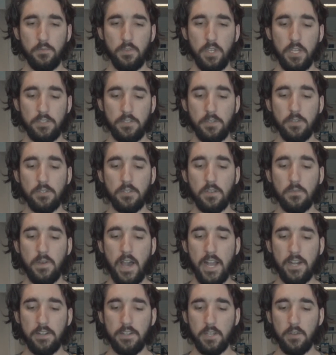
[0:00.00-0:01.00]
it's usually
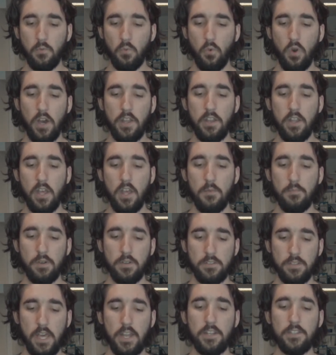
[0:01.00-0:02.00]
factored in what
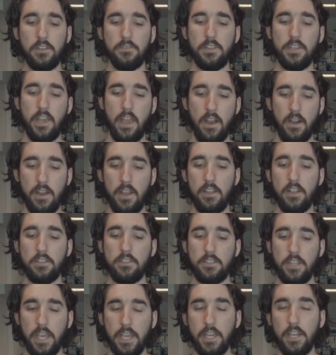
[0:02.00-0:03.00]
percentage of the area
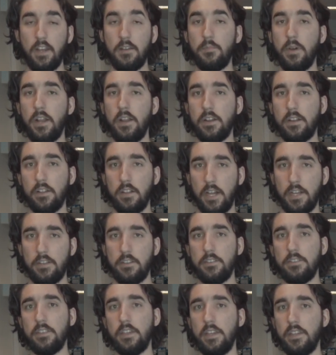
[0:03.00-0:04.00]
that's taken up by your
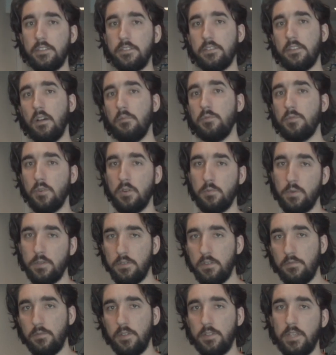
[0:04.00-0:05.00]
collectors is absorber
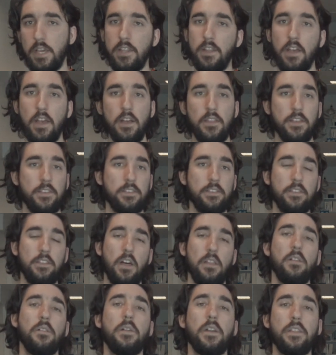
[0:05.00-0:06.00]
surface. And this is
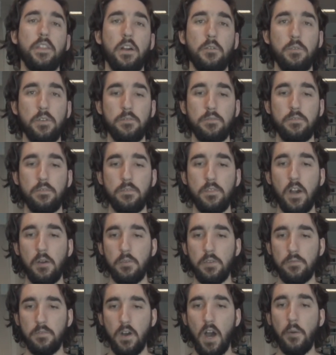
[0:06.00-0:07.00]
another thing that we've
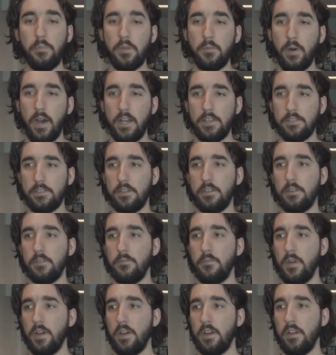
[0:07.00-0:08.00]
optimized
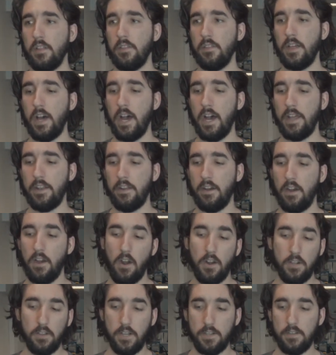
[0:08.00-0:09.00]
so that
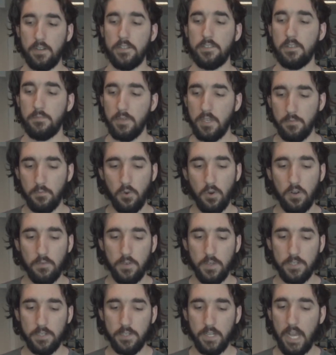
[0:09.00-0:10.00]
our collector ends up being more
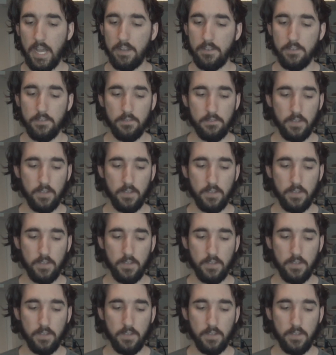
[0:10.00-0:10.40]
efficient at